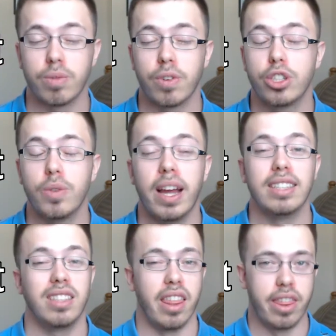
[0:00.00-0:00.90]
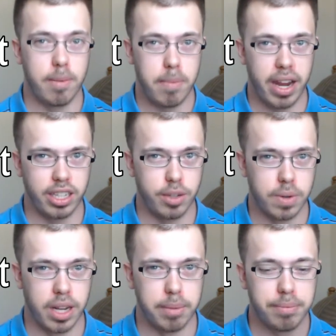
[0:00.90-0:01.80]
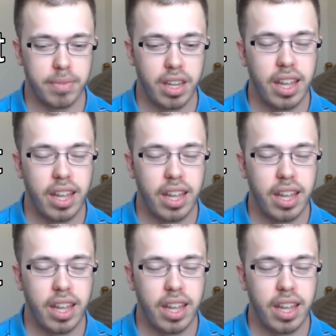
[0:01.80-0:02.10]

referred to as the Mighty One.